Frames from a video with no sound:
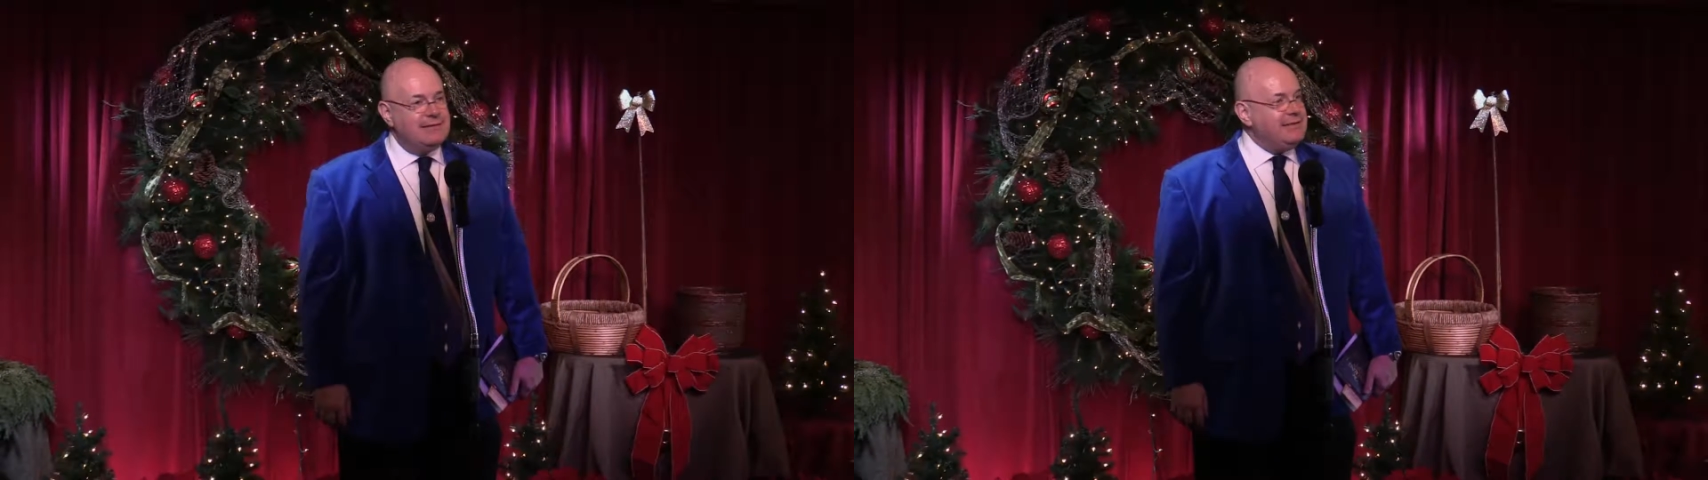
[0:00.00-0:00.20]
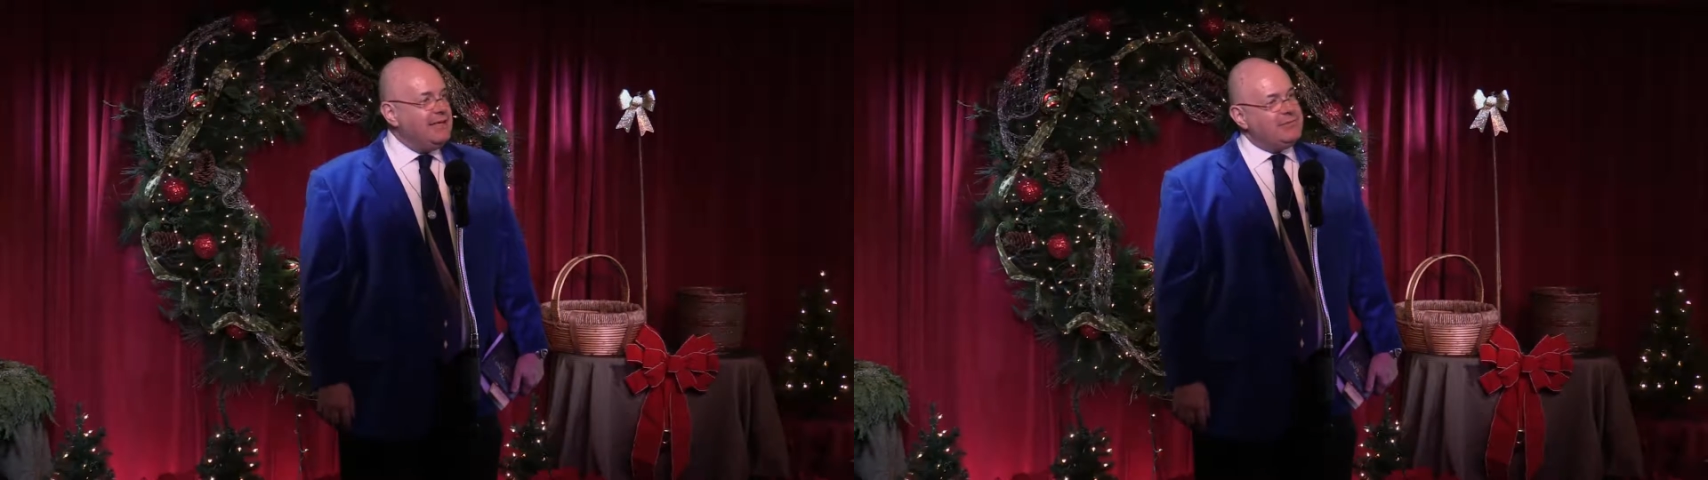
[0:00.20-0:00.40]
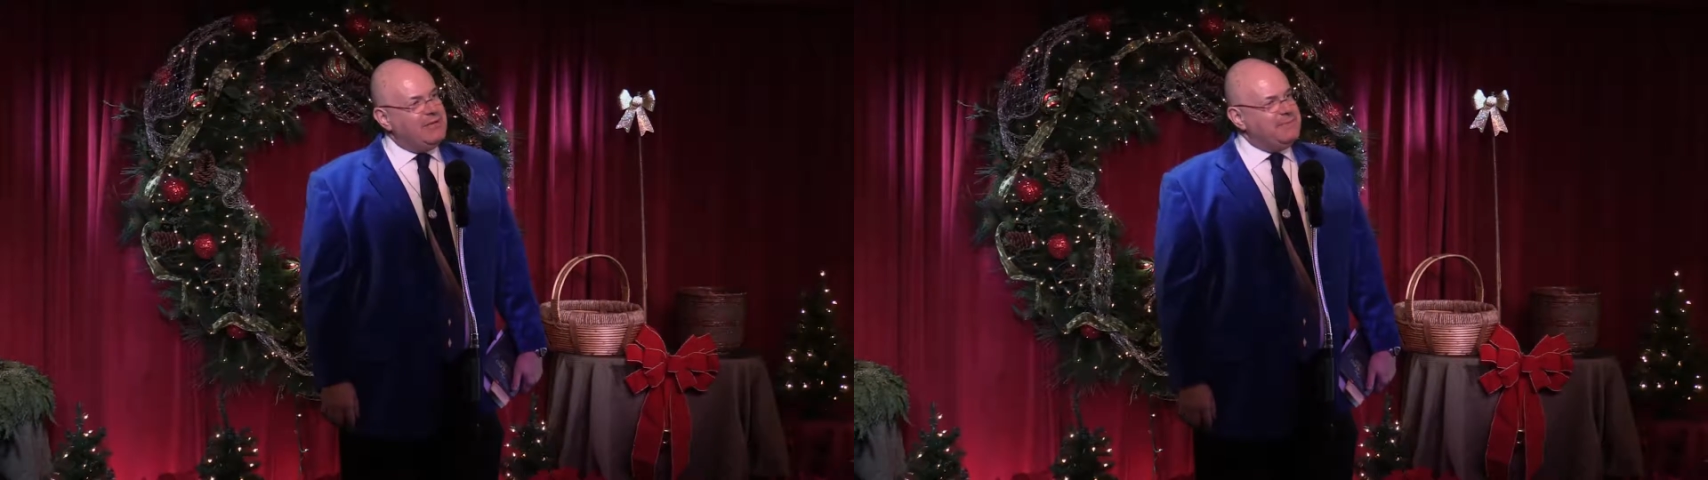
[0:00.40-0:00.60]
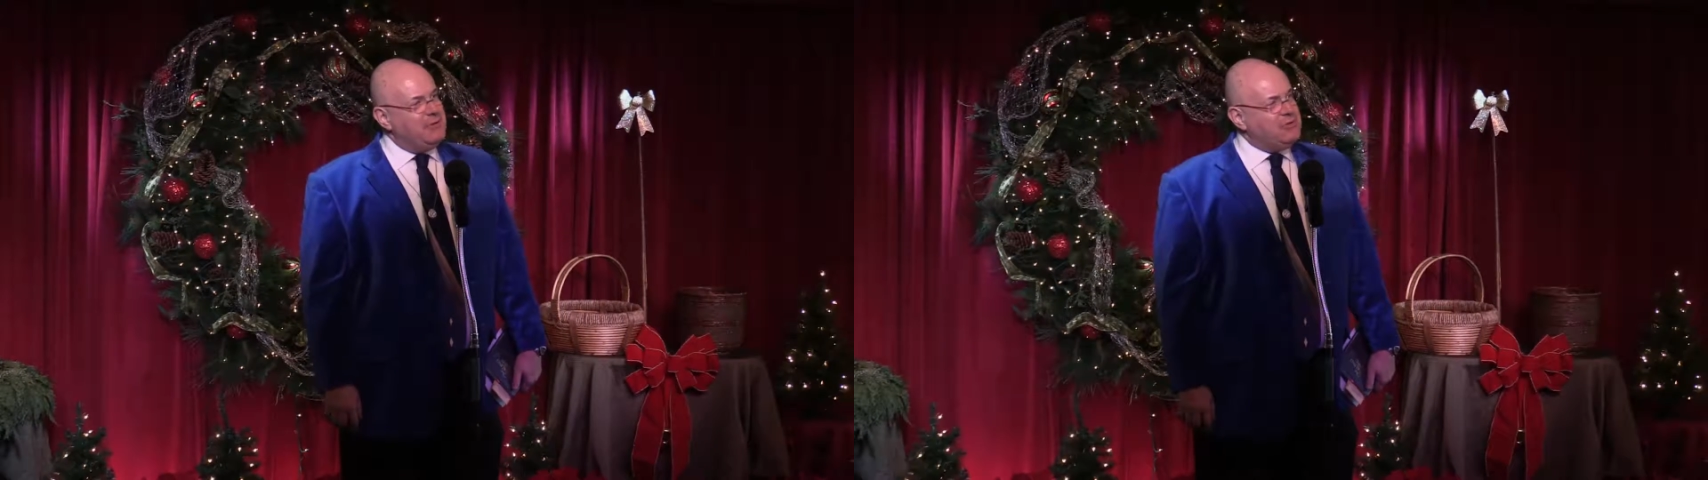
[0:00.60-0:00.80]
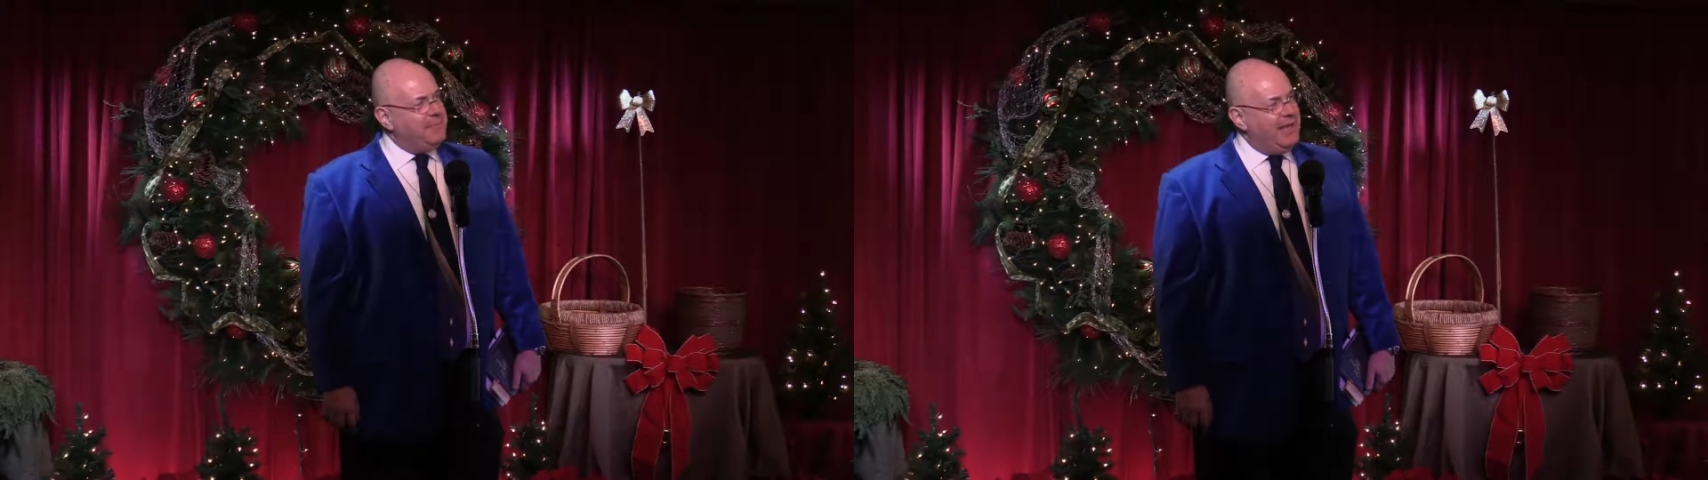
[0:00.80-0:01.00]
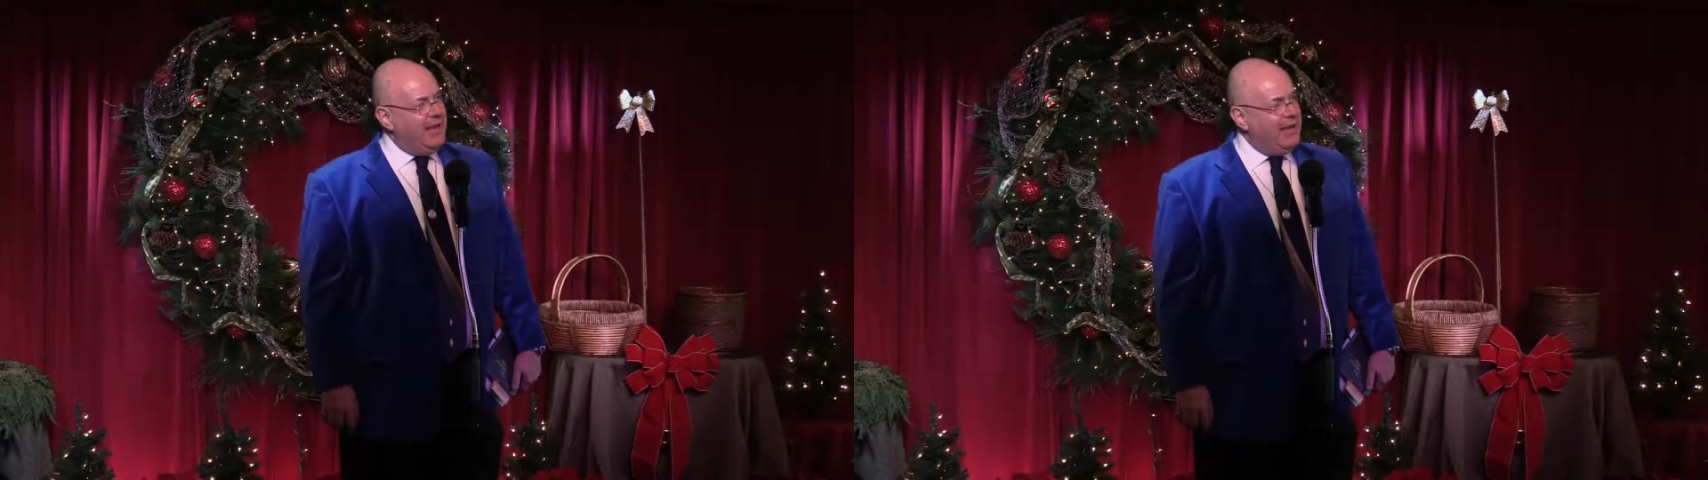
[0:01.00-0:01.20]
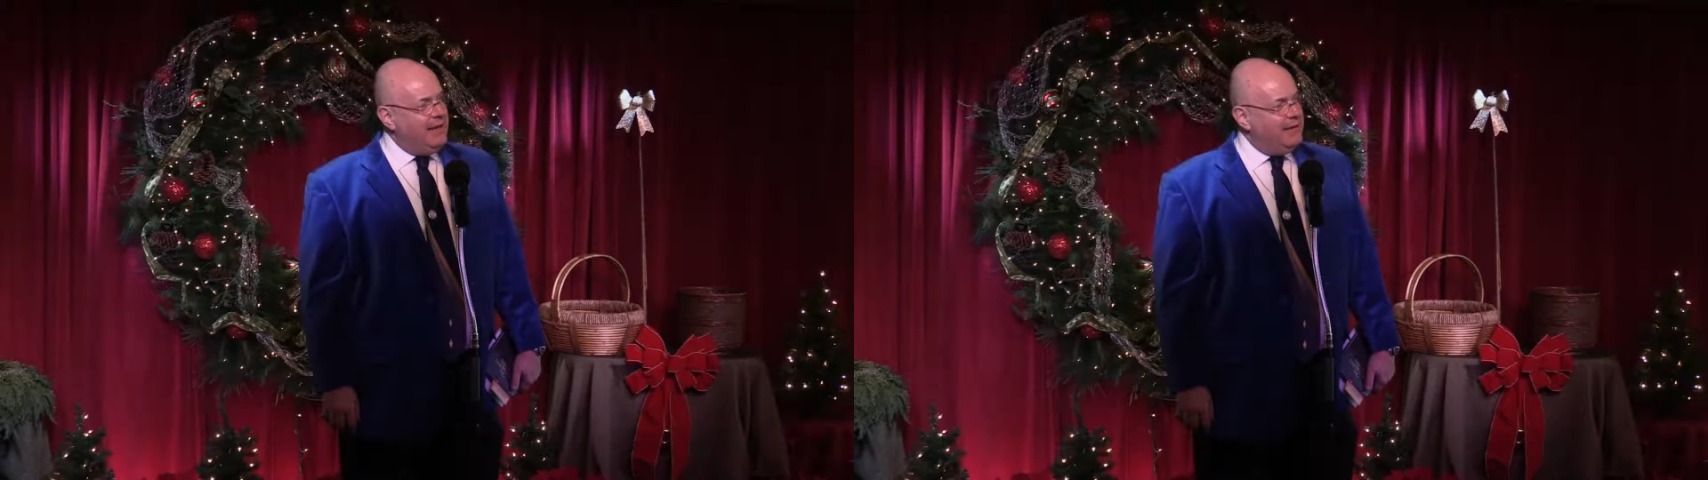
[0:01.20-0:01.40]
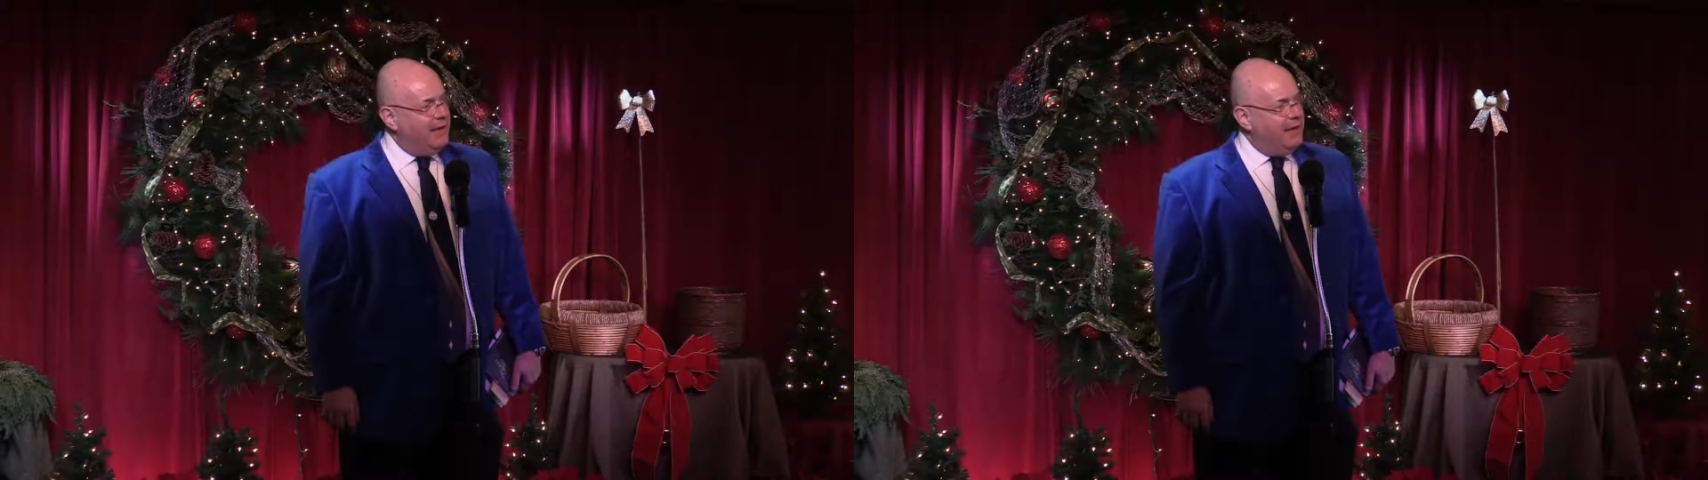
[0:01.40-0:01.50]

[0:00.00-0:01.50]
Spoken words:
That's the way it's supposed to be.